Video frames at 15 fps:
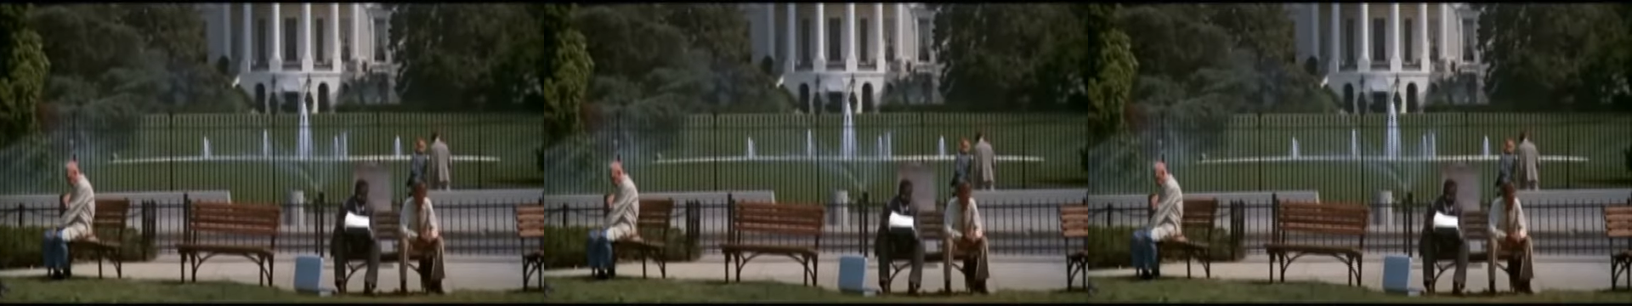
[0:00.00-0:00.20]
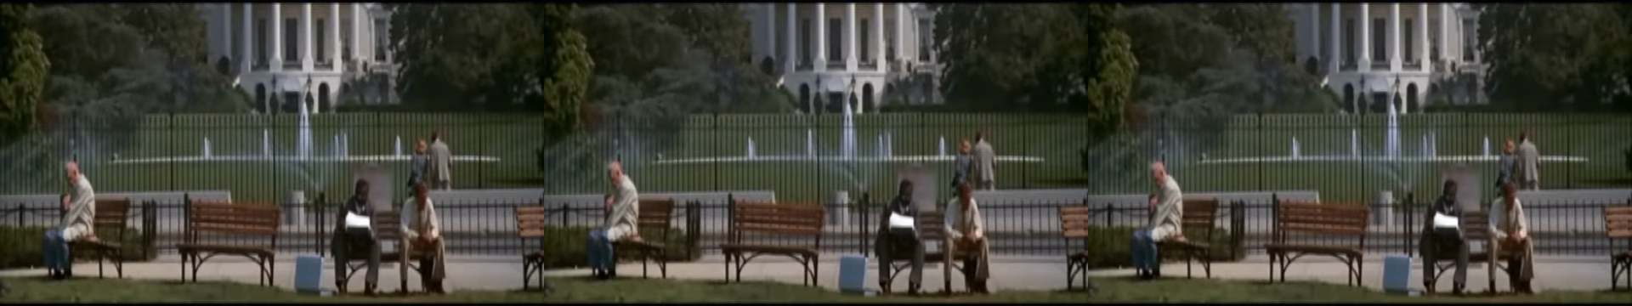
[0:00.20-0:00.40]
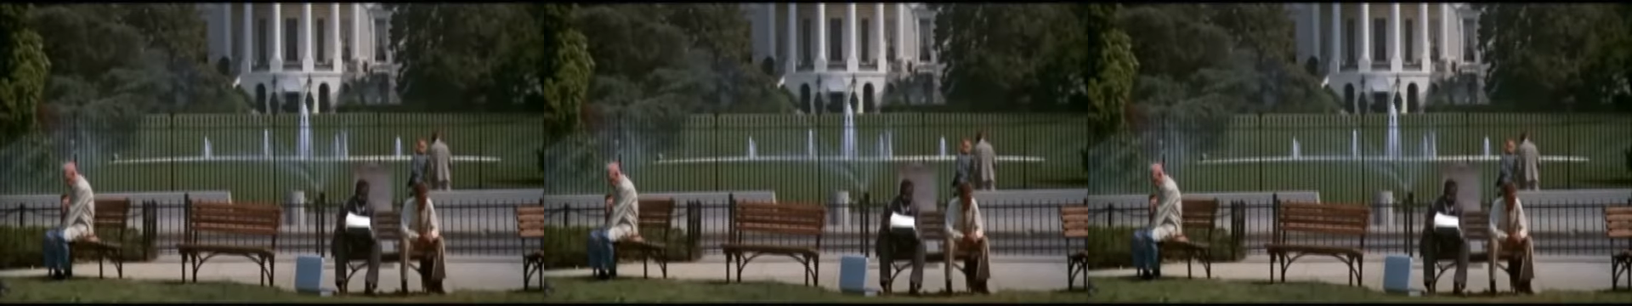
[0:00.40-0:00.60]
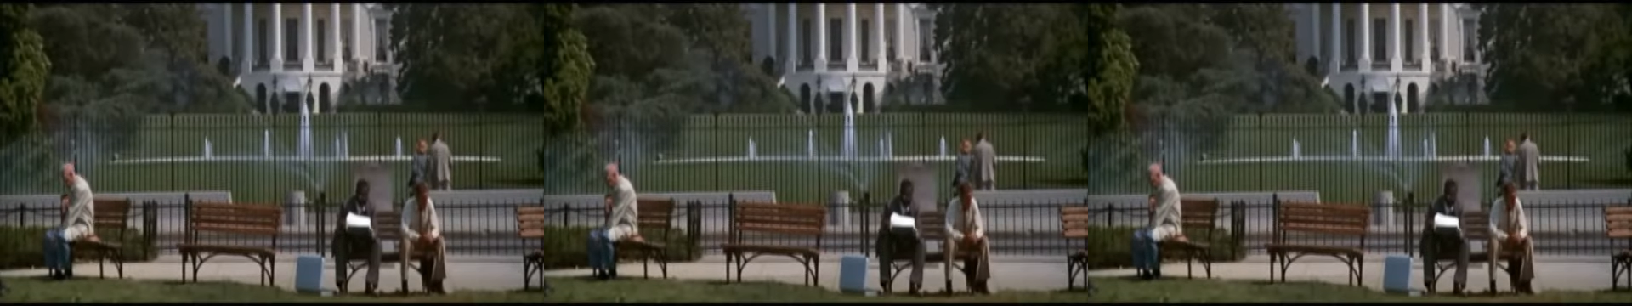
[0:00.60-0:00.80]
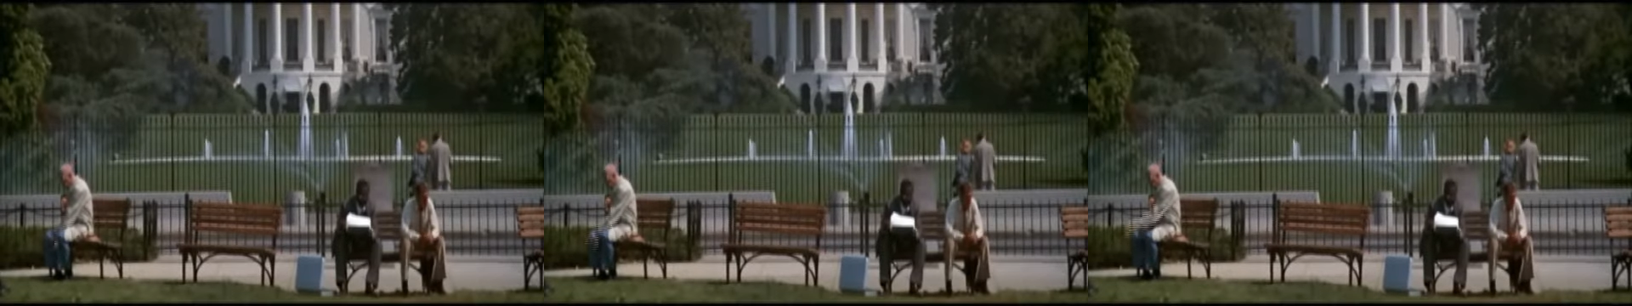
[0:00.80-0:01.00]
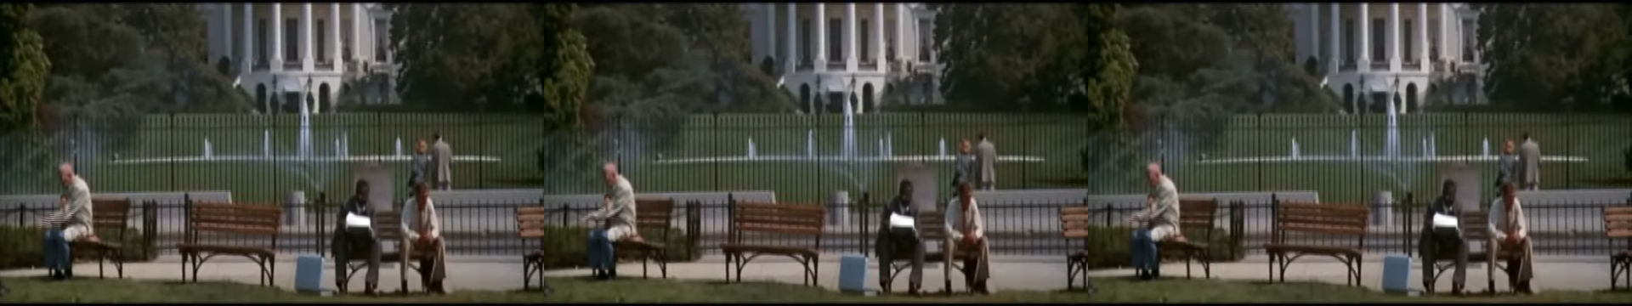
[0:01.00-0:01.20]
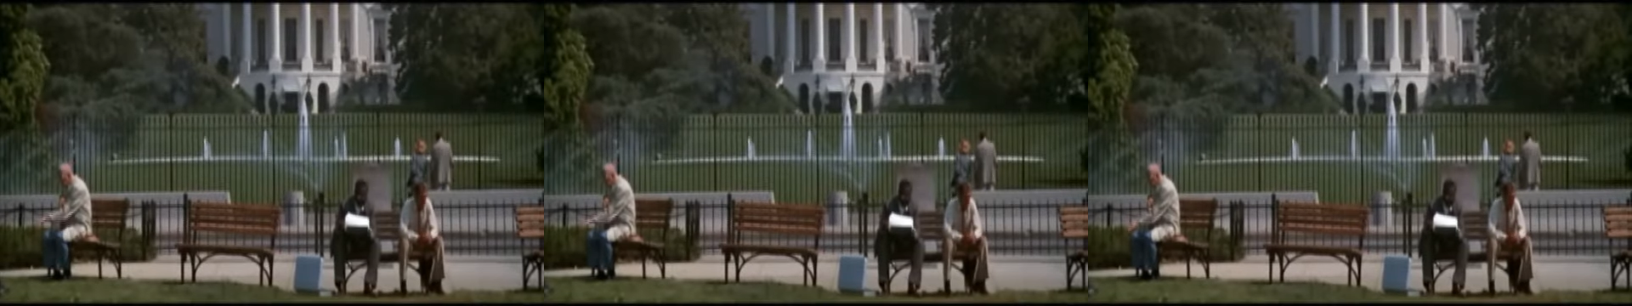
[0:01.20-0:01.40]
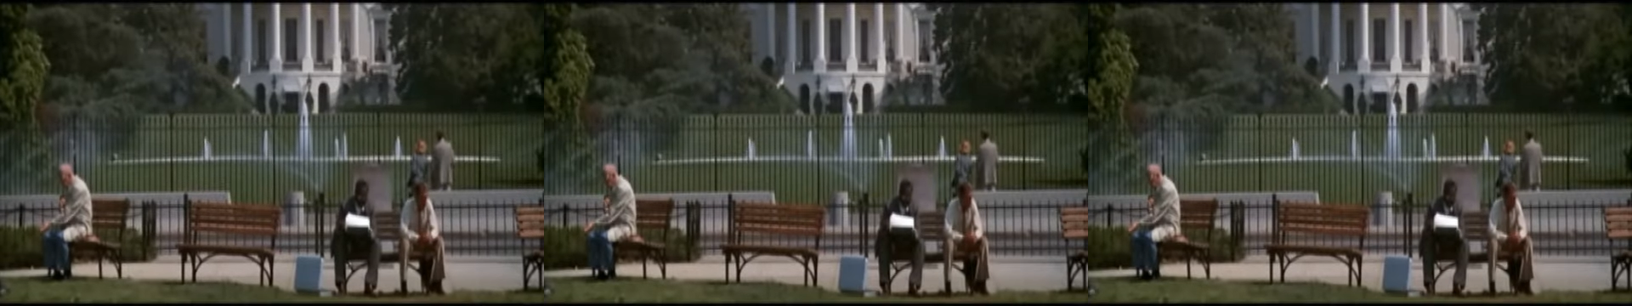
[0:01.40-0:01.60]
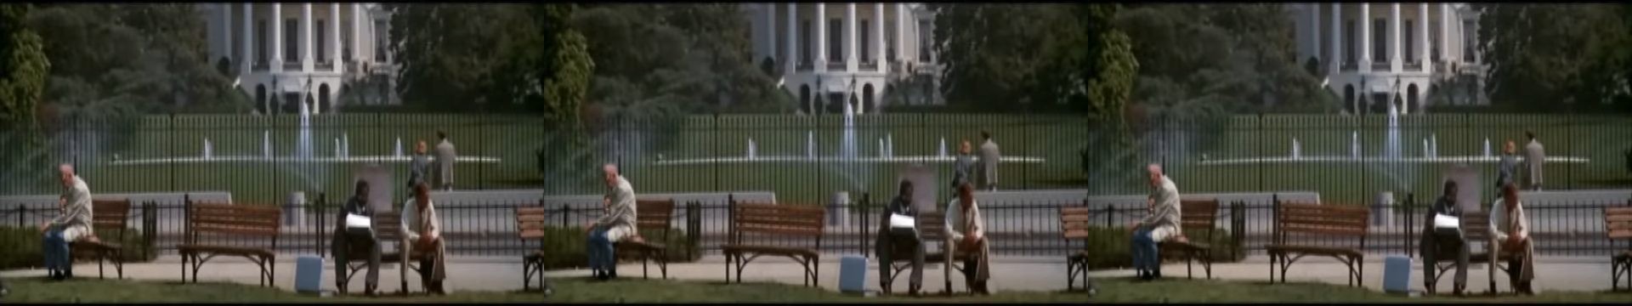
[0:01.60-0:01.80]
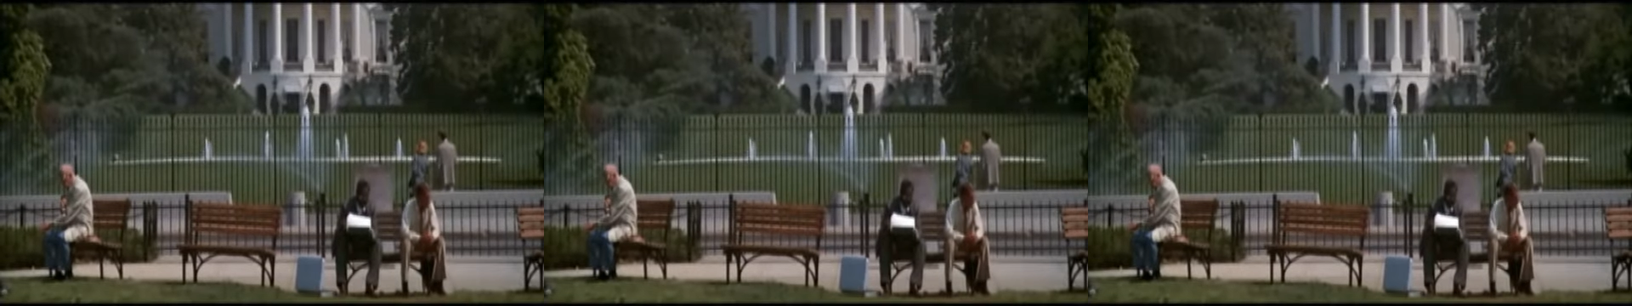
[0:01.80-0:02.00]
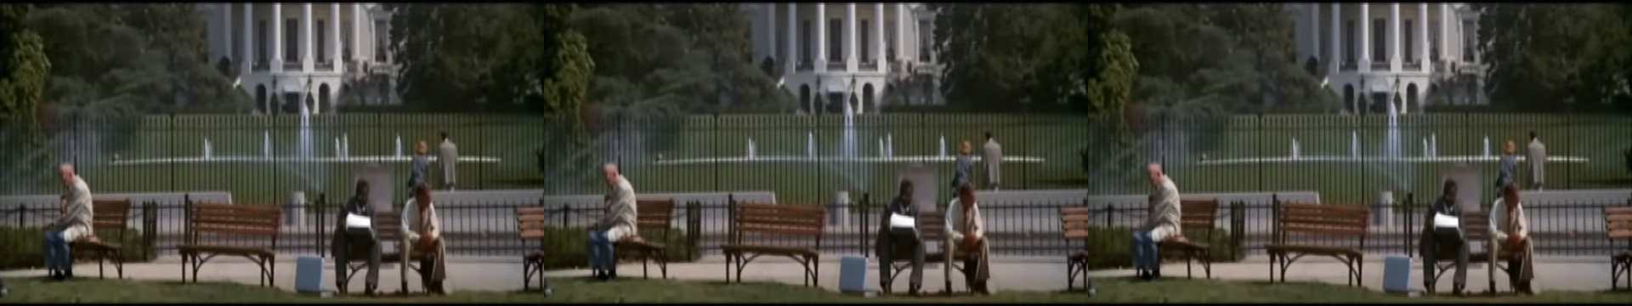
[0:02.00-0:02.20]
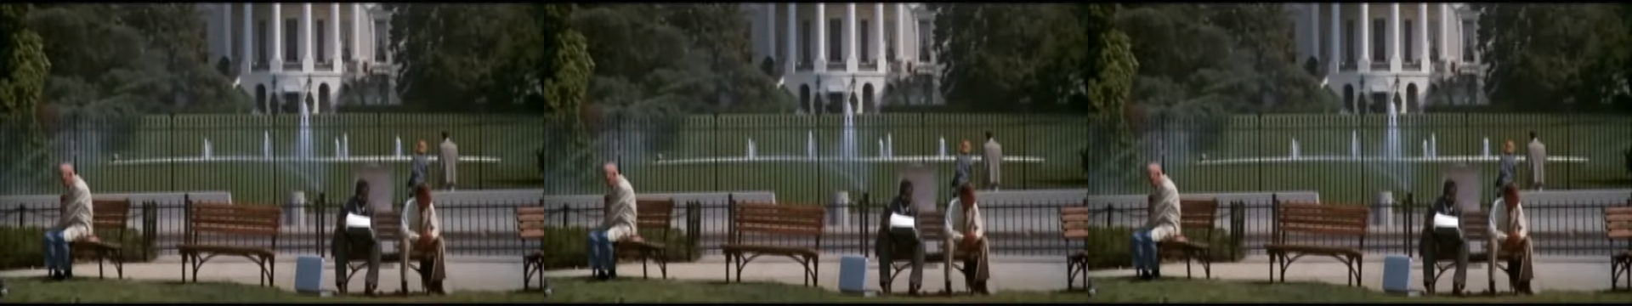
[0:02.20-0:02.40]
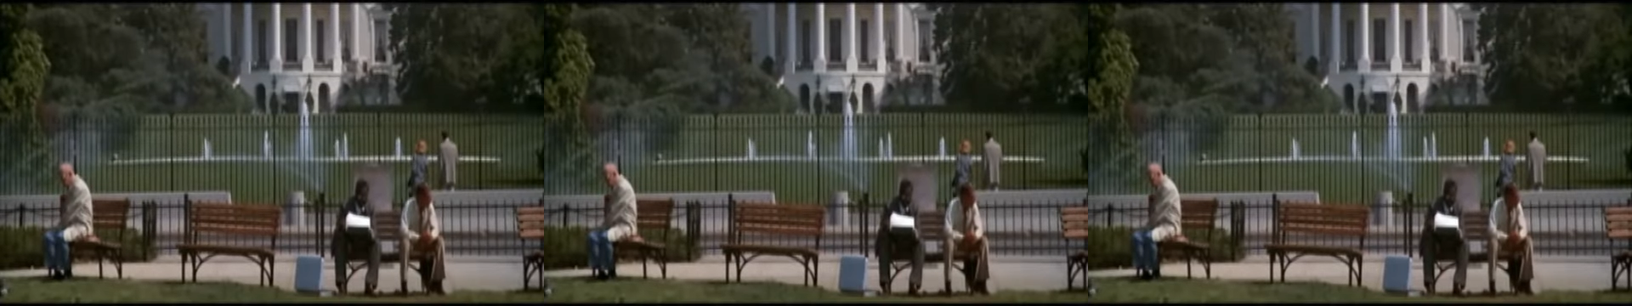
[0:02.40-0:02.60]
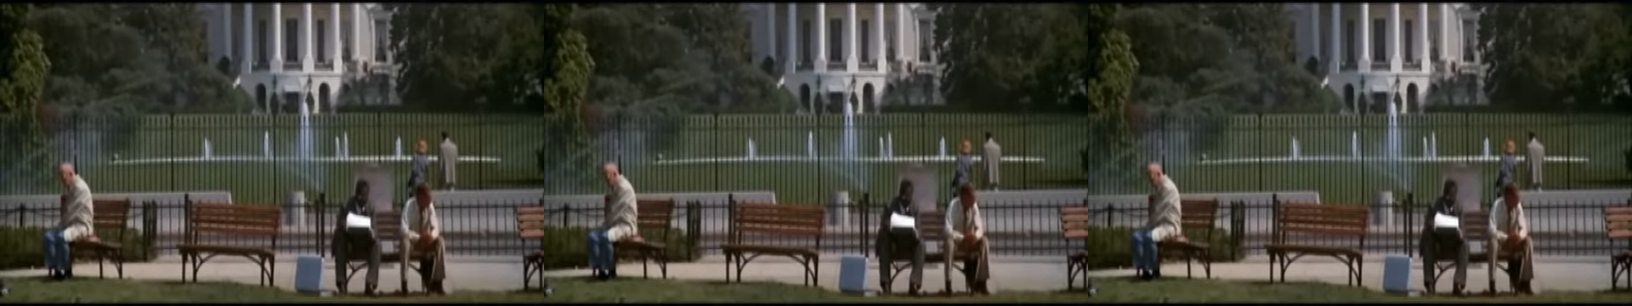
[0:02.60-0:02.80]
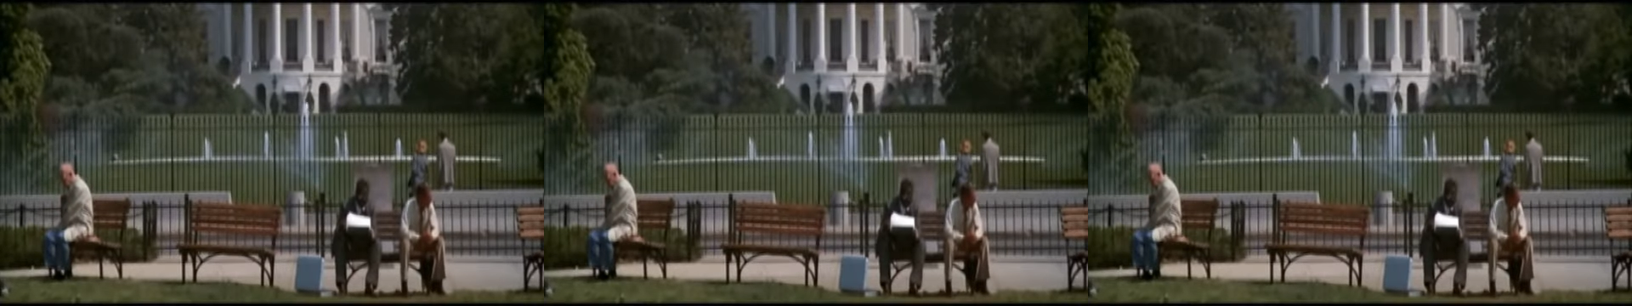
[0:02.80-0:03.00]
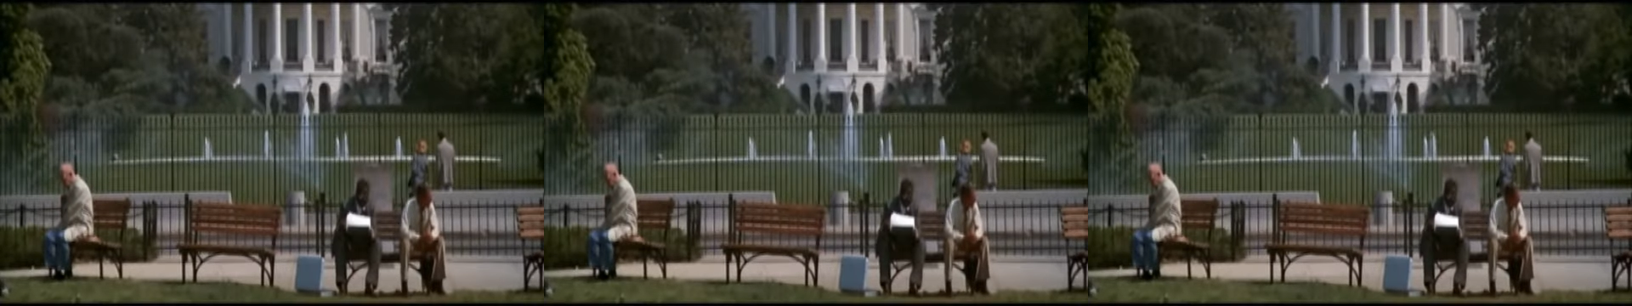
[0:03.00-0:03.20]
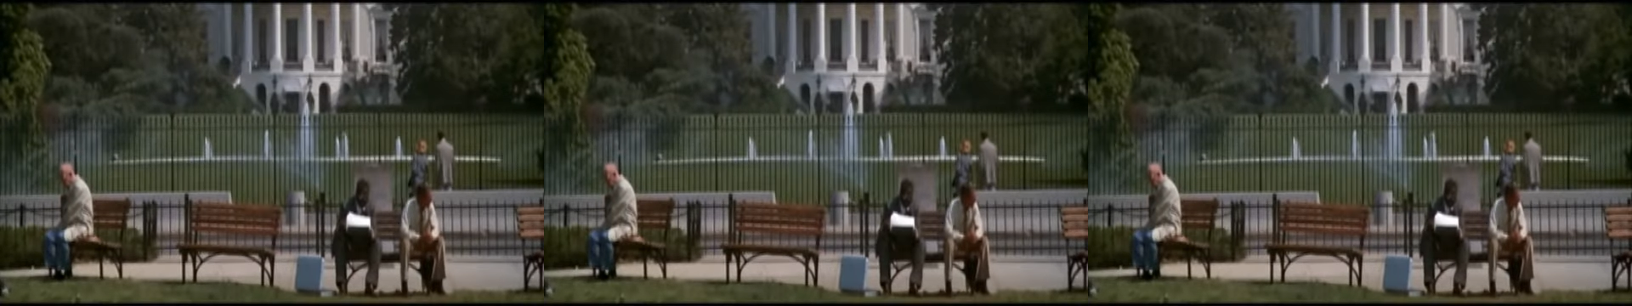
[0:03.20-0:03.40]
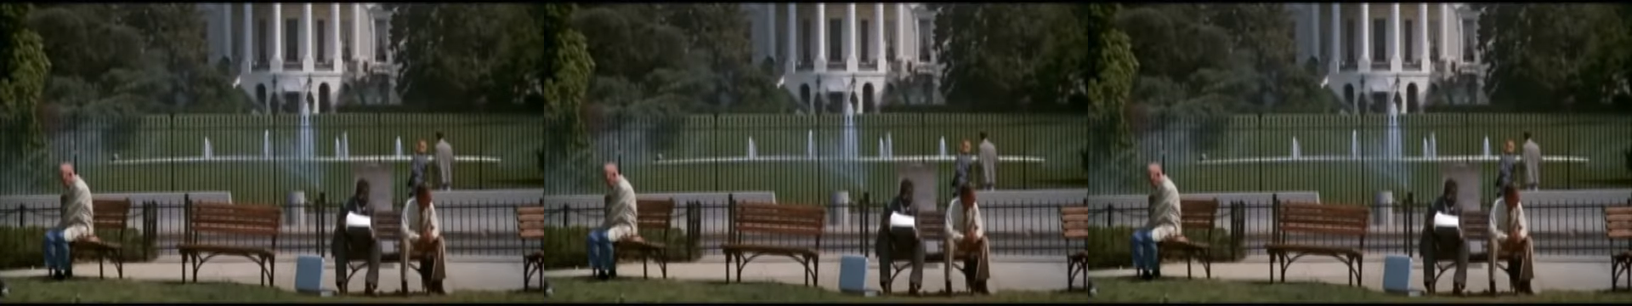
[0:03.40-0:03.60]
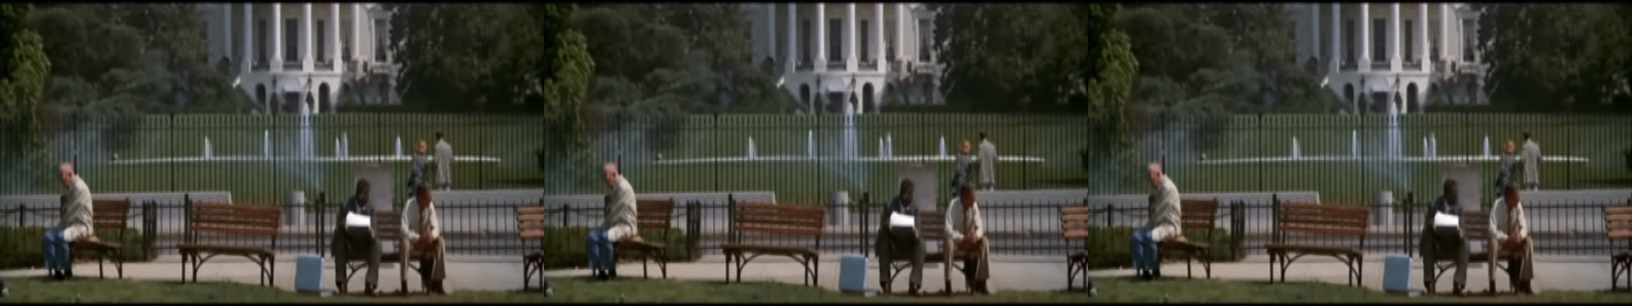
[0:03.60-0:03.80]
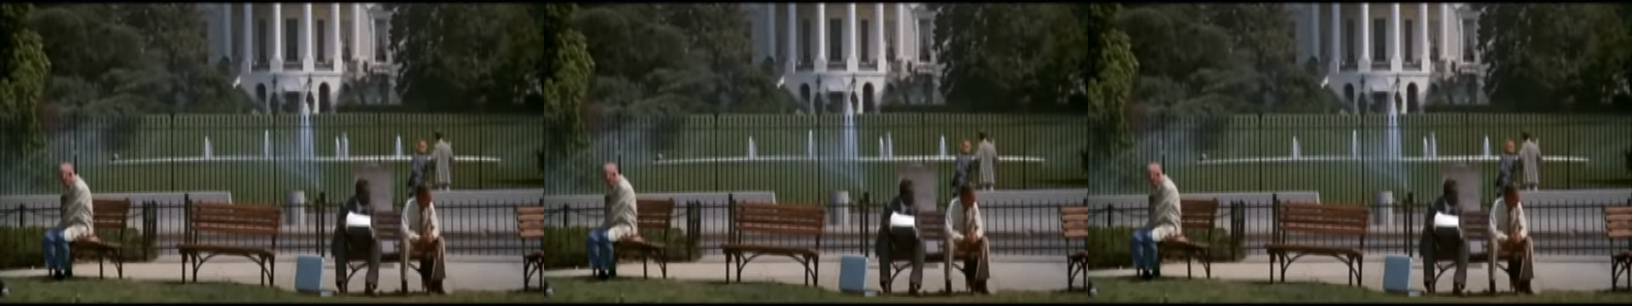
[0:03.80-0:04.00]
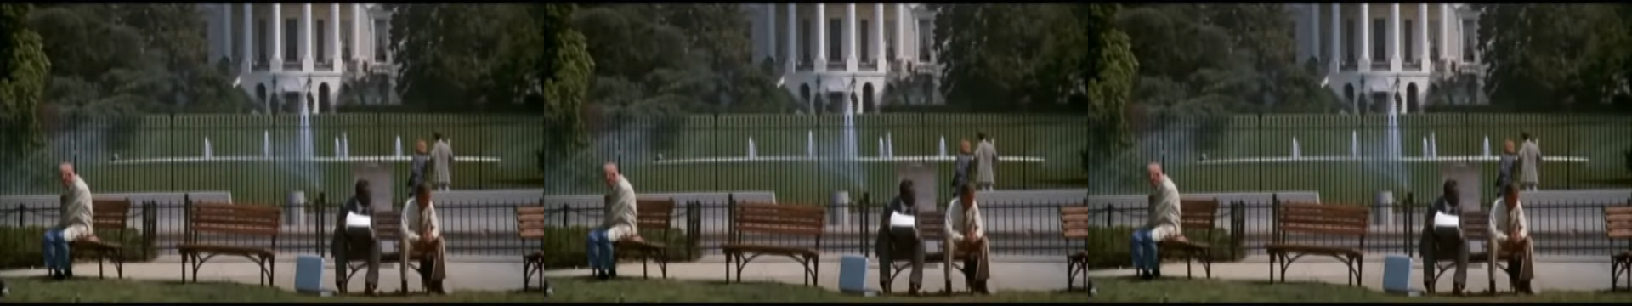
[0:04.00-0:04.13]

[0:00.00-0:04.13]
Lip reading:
No face is visible, so there are no lips to read.